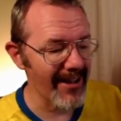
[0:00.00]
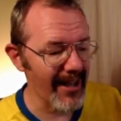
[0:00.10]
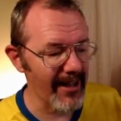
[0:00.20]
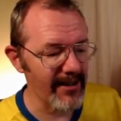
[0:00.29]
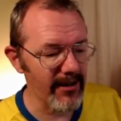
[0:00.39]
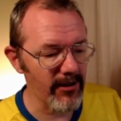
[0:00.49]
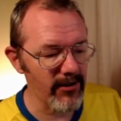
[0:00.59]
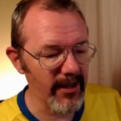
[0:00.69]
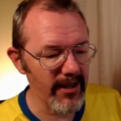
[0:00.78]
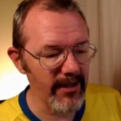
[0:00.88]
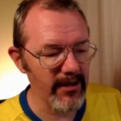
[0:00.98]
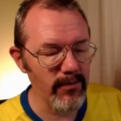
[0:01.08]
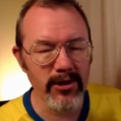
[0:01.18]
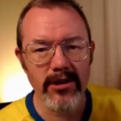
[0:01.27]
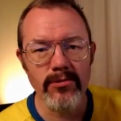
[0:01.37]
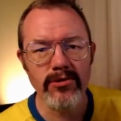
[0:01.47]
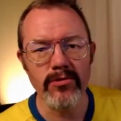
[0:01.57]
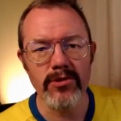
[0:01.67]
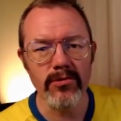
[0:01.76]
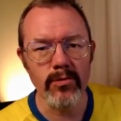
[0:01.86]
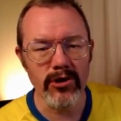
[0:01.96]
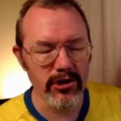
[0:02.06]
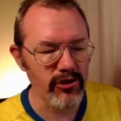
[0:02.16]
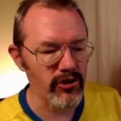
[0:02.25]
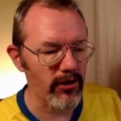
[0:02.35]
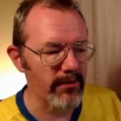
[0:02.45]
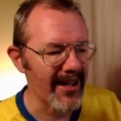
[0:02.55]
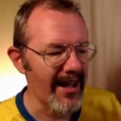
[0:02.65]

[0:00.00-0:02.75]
and along here you want to go to the Workshop.